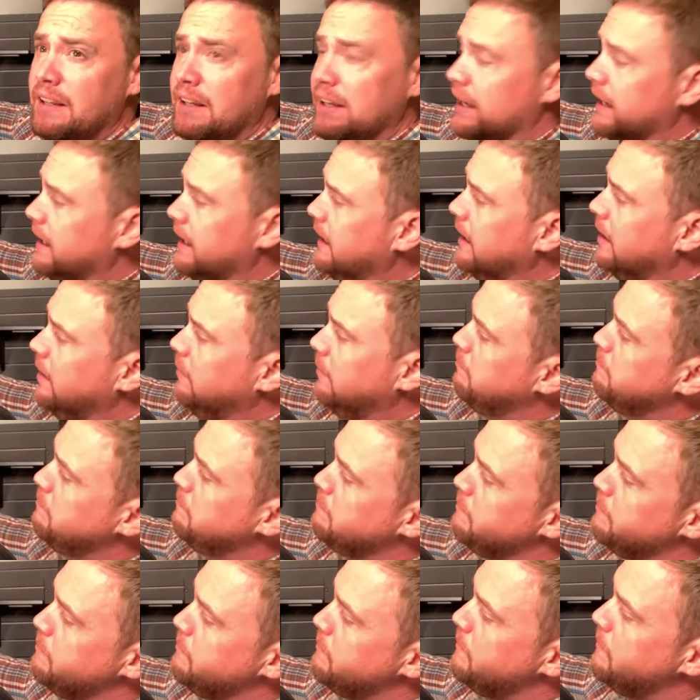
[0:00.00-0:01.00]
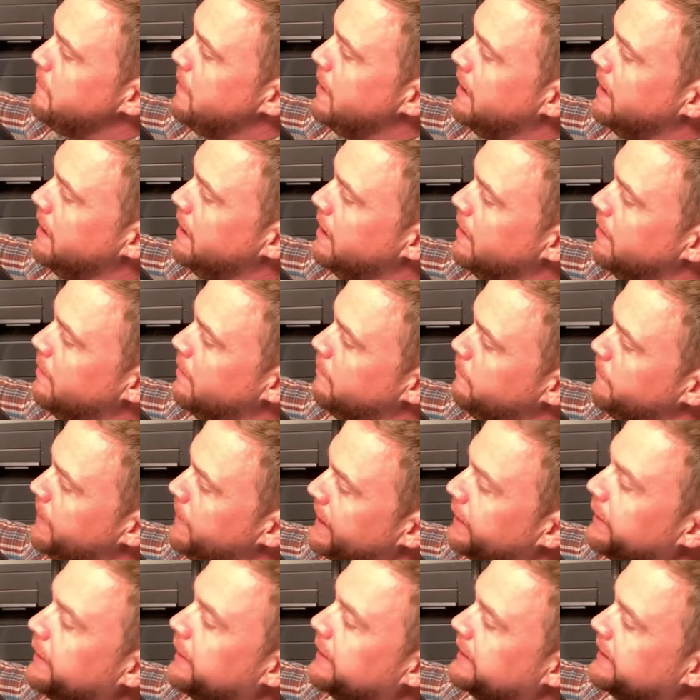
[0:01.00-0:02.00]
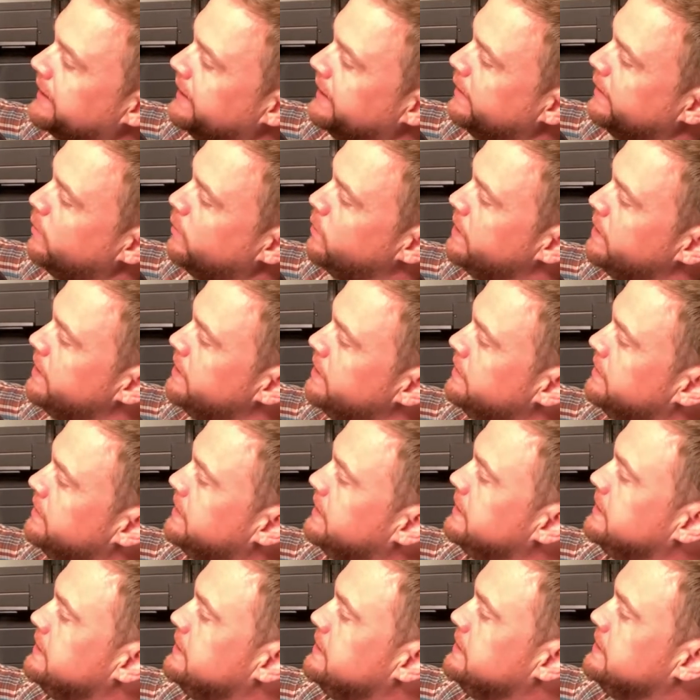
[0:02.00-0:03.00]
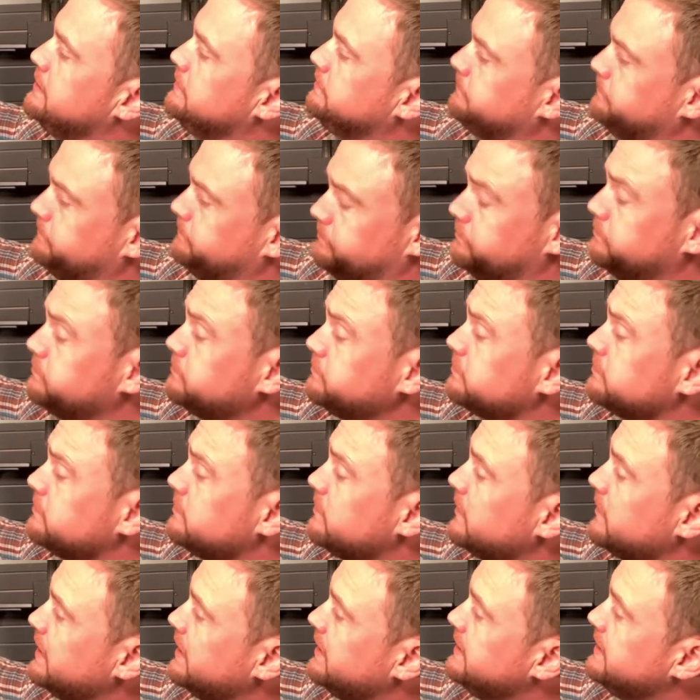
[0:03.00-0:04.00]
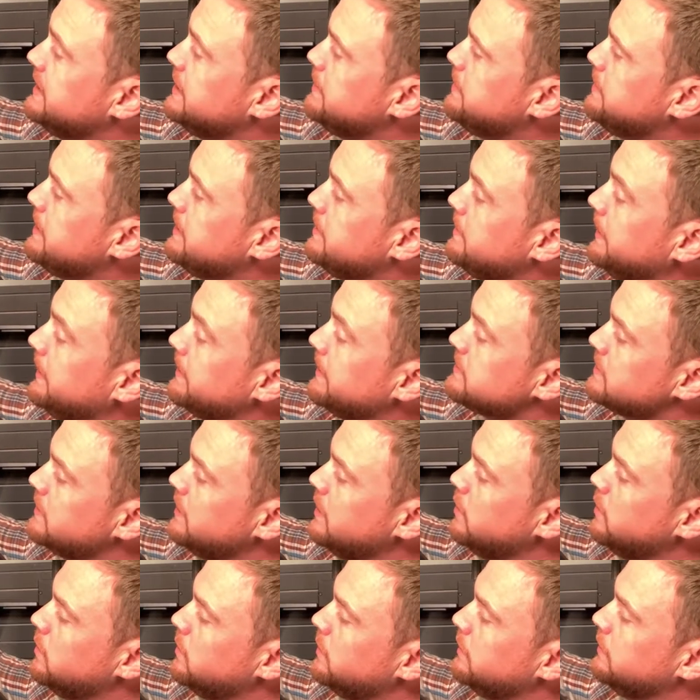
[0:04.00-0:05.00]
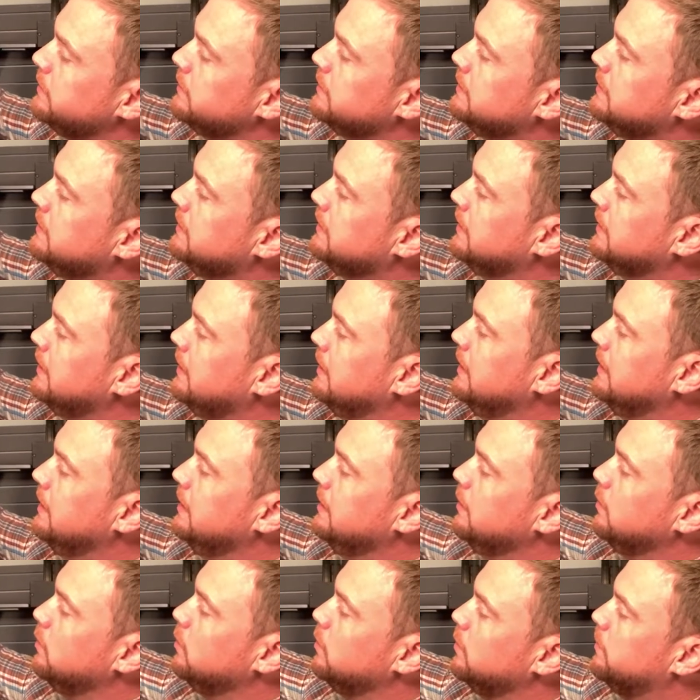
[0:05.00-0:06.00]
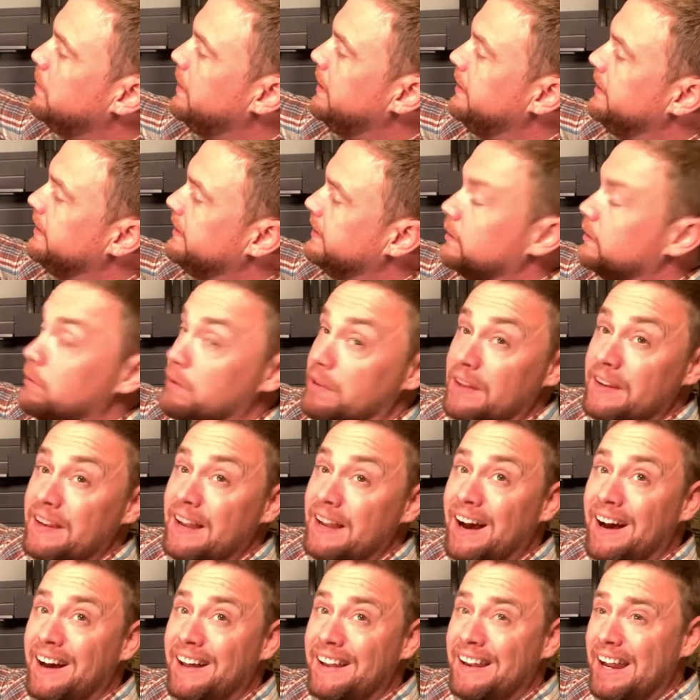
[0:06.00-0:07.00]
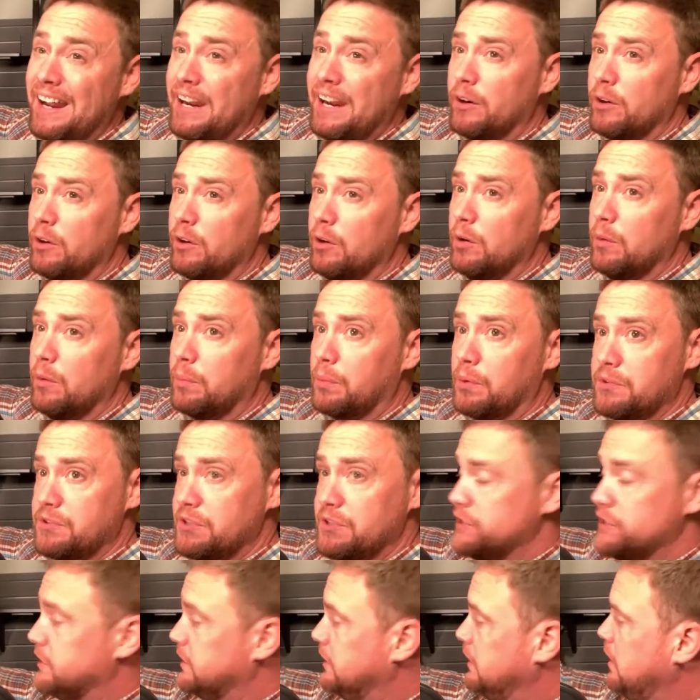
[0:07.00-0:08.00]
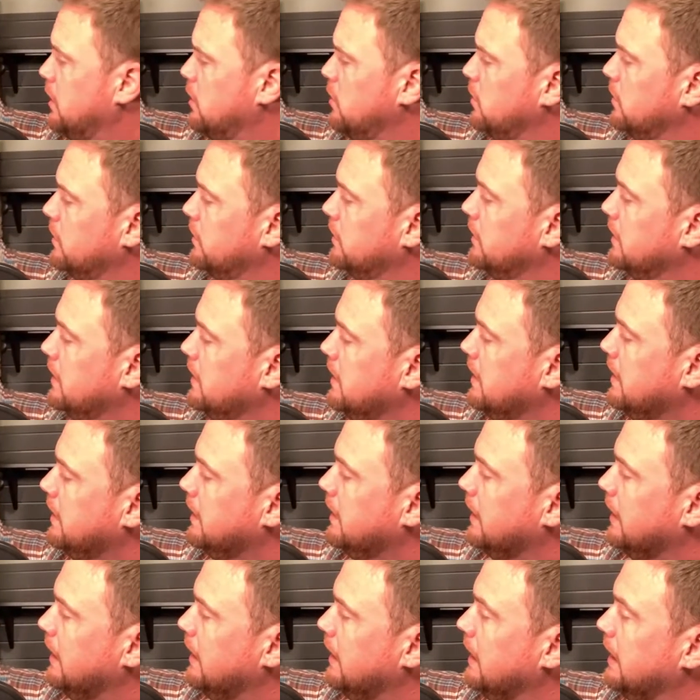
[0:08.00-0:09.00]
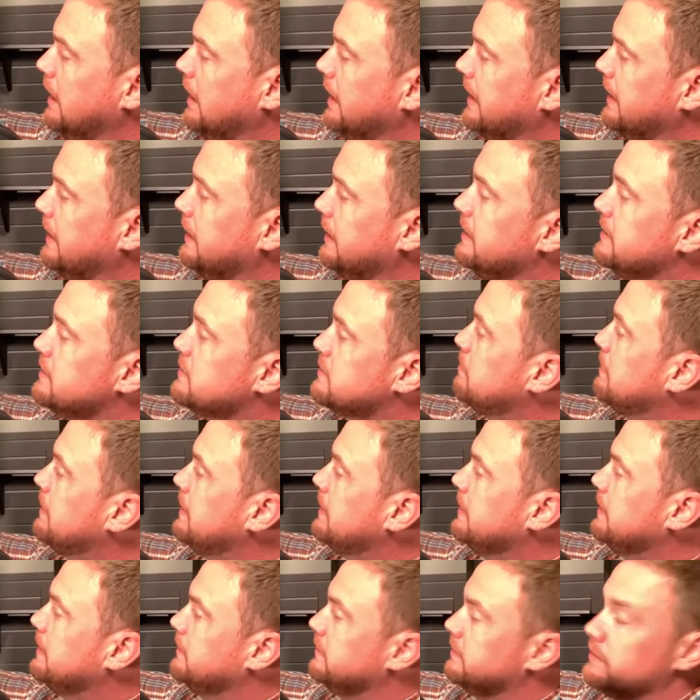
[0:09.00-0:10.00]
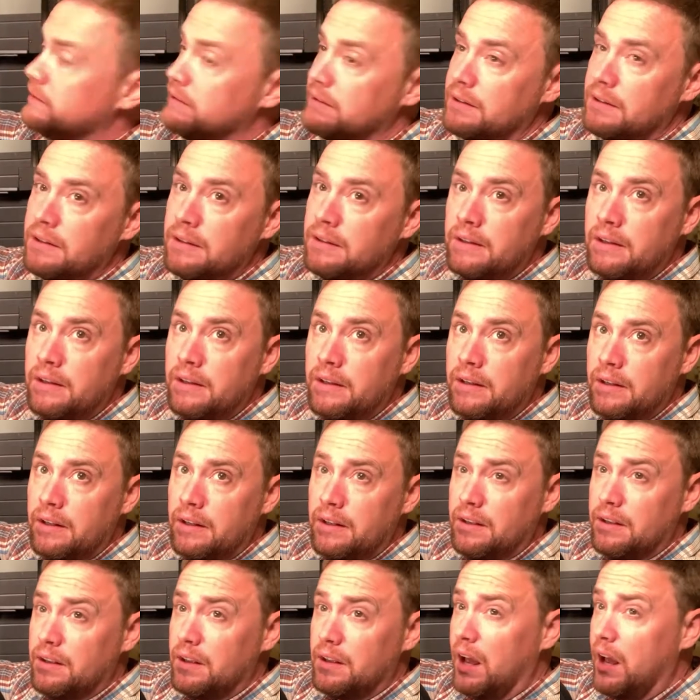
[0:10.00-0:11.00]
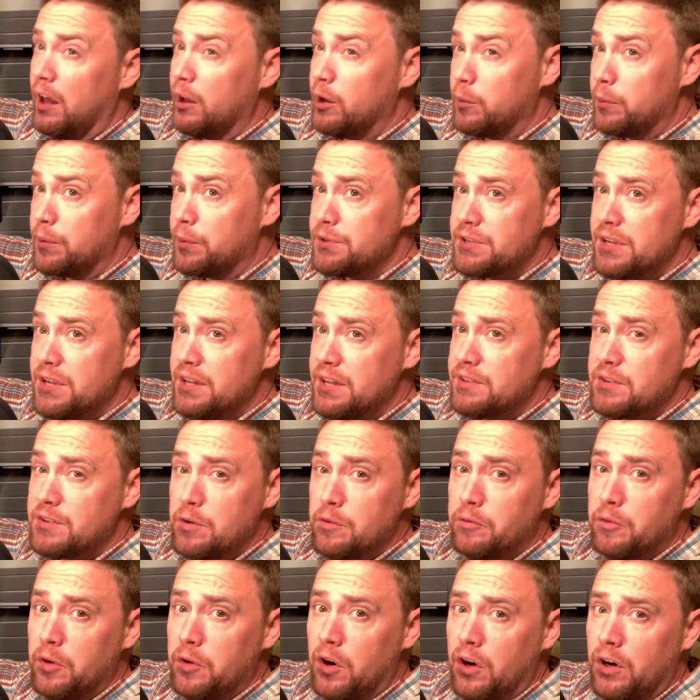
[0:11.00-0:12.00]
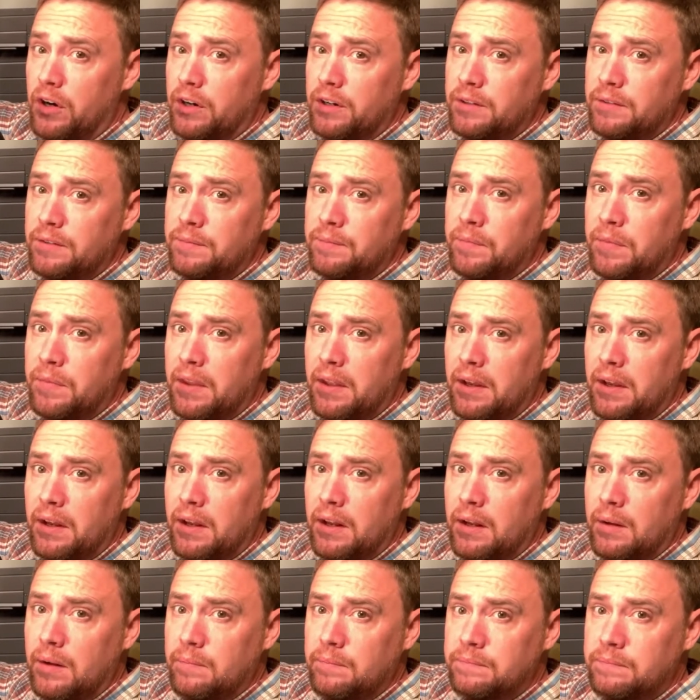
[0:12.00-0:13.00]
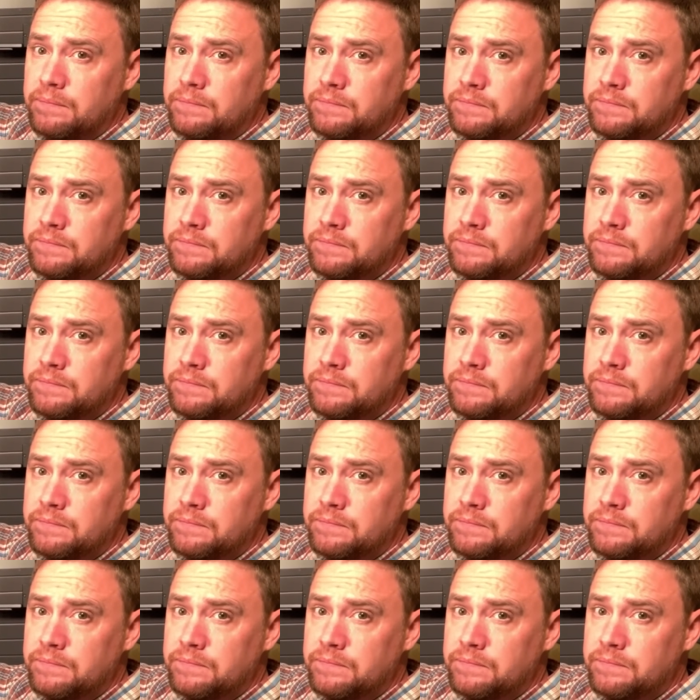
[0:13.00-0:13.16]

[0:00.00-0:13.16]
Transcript: pairing it with a DPMS lower or pairing it with a non-Aero Precision lower, and it's been 100% so far. Um,